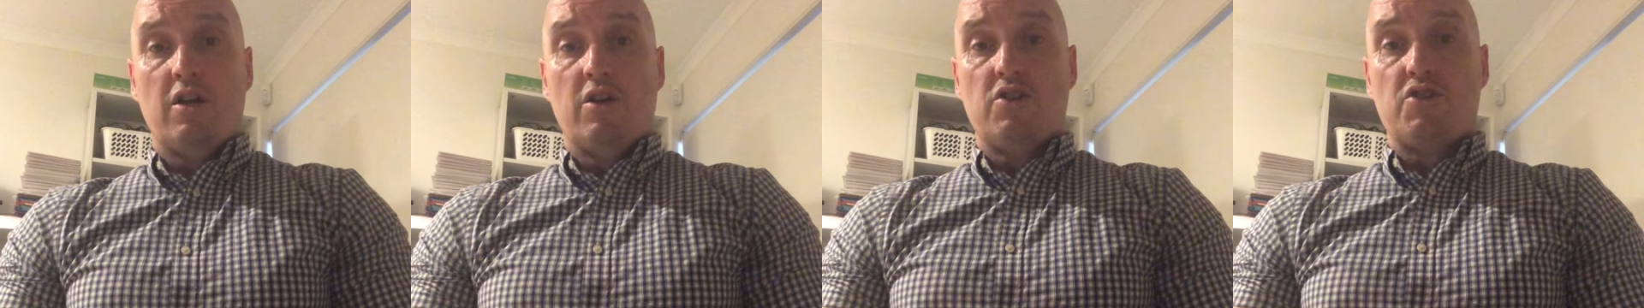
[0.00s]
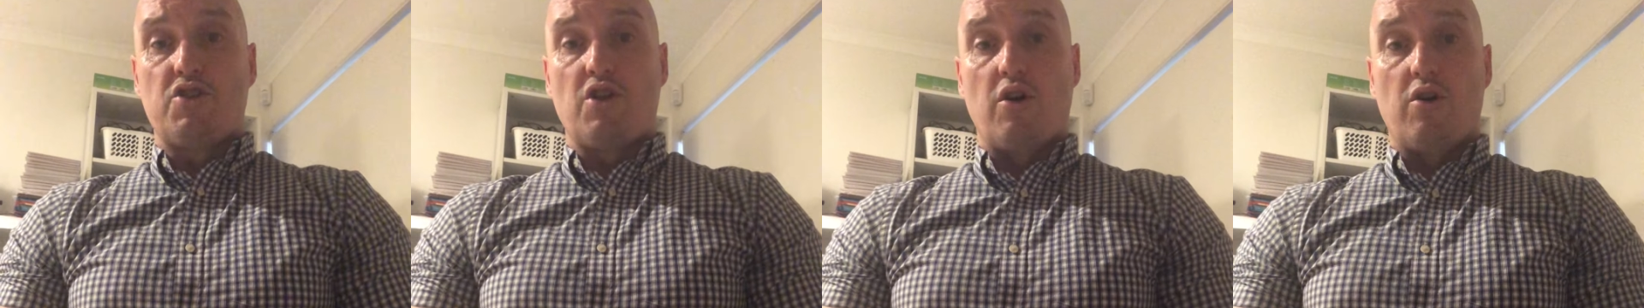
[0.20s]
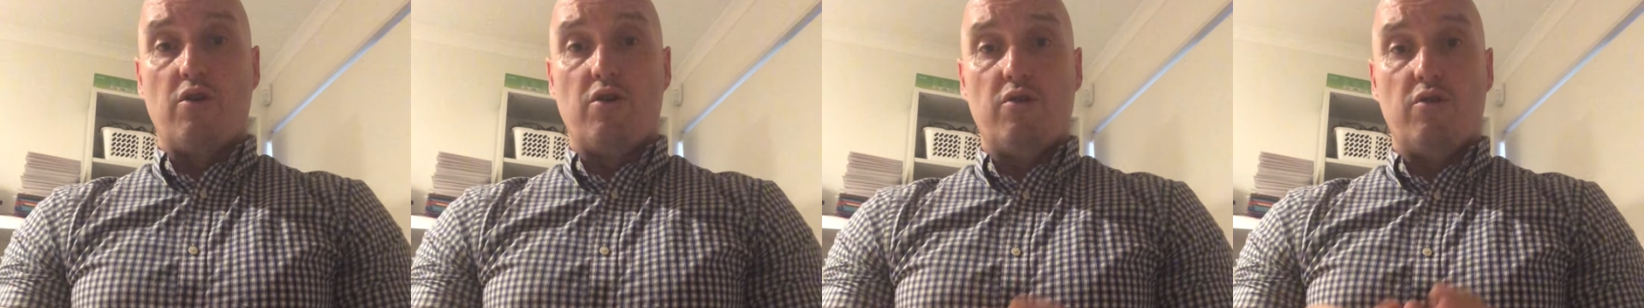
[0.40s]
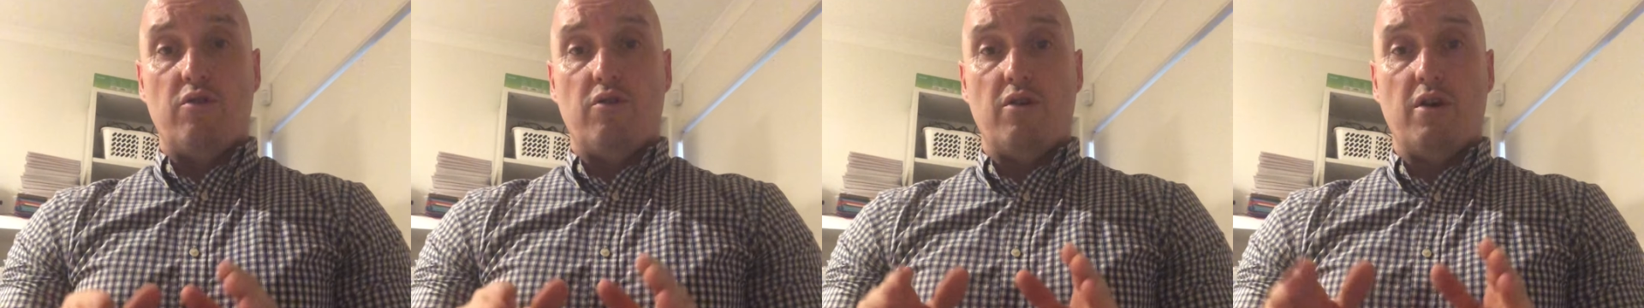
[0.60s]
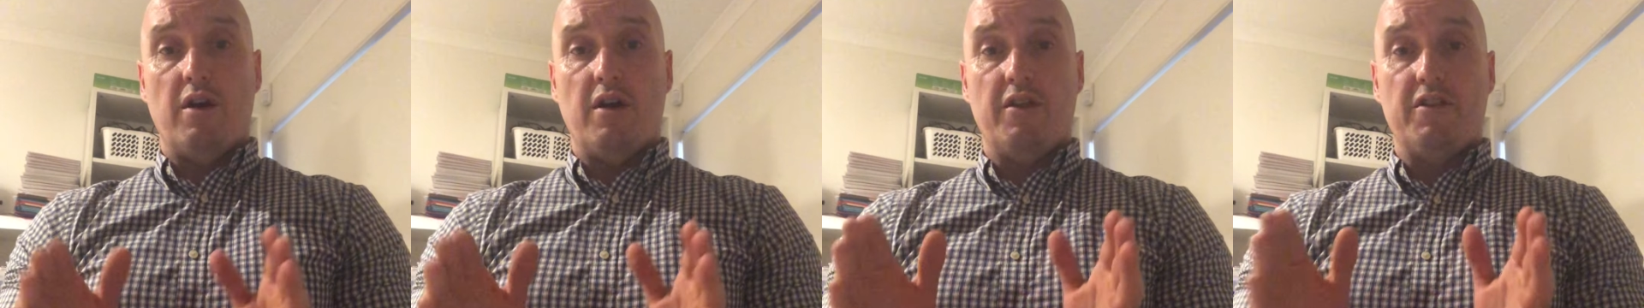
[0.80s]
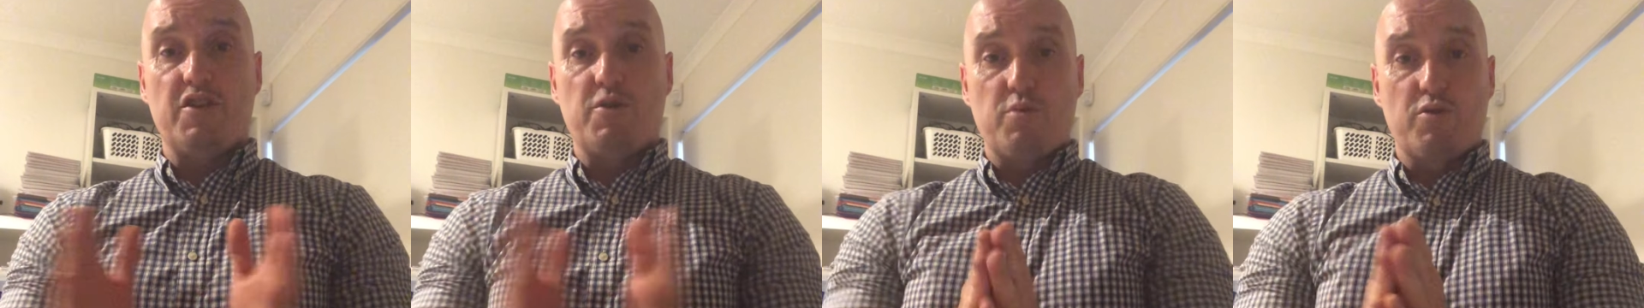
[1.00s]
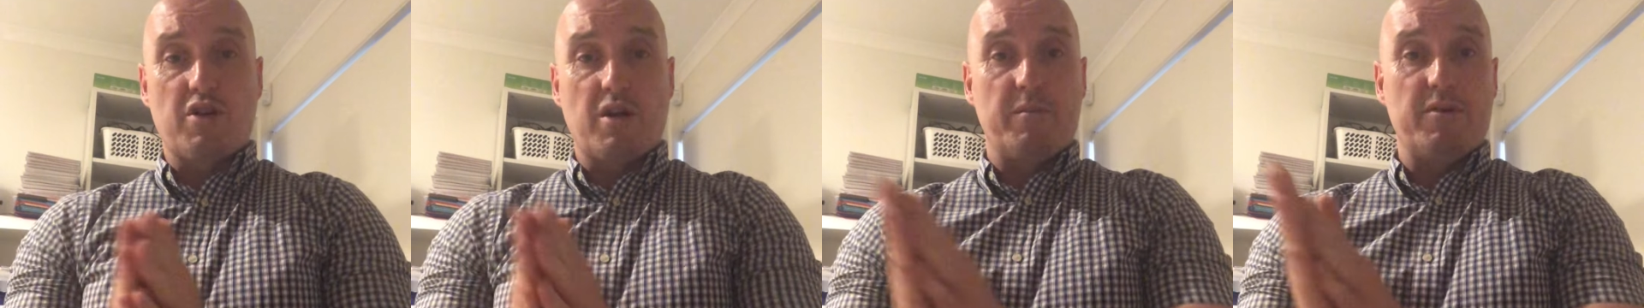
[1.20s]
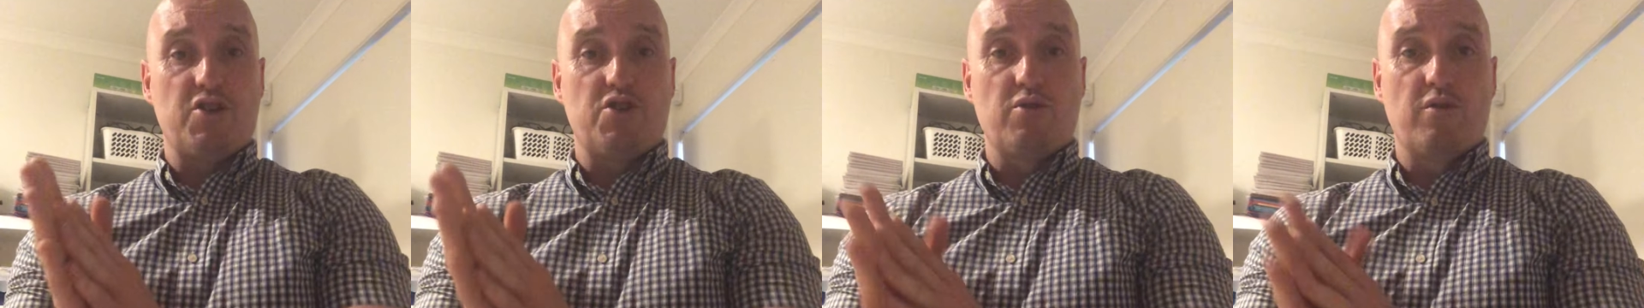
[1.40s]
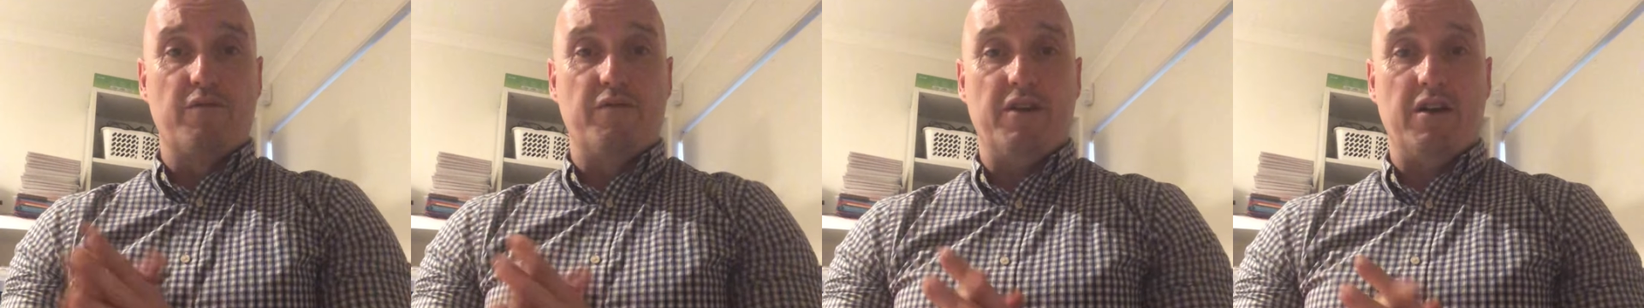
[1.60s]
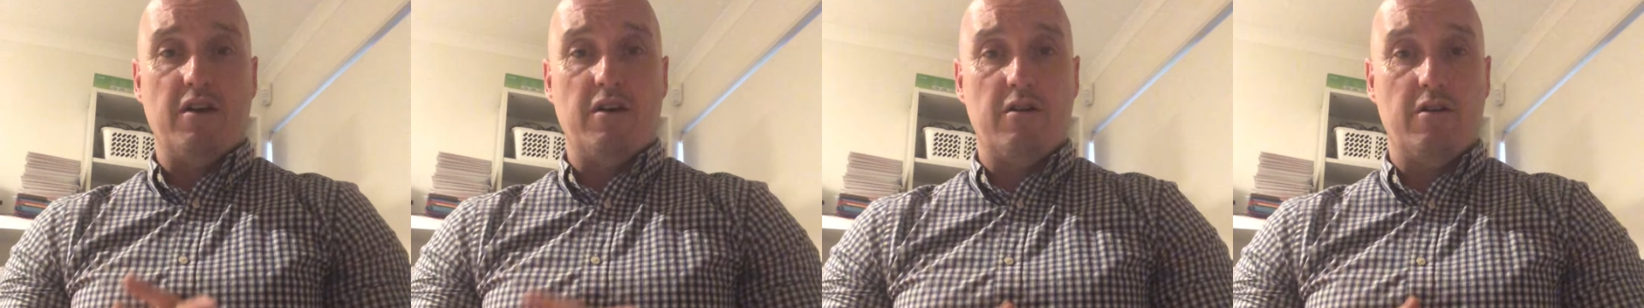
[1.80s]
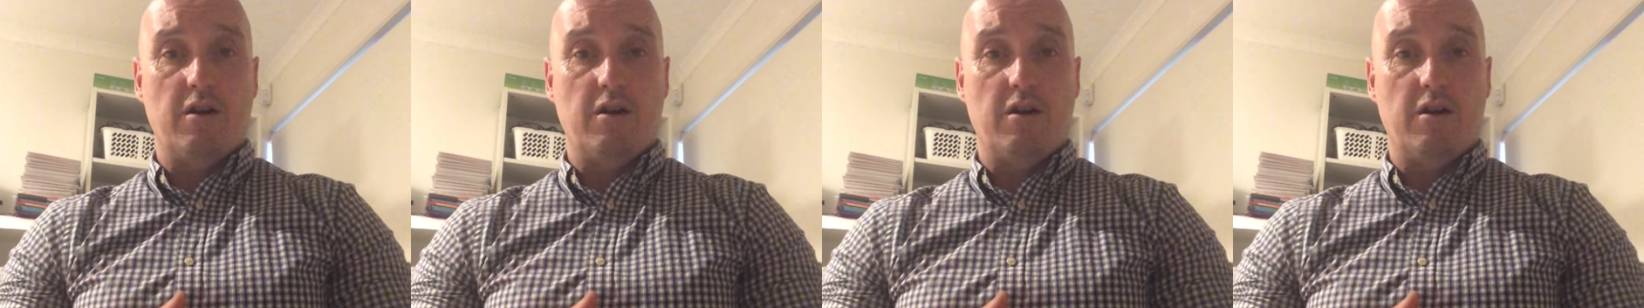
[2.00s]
So this was going to be a short video.